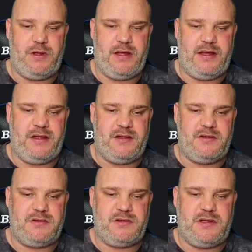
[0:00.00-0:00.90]

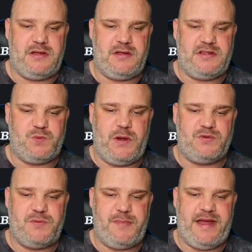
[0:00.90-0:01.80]
as well
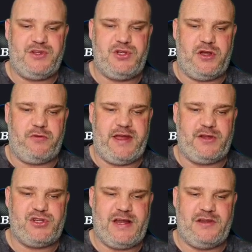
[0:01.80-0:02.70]
to match a greater
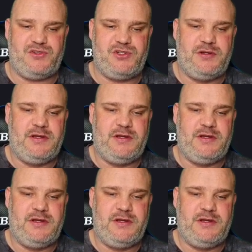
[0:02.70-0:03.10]
challenge.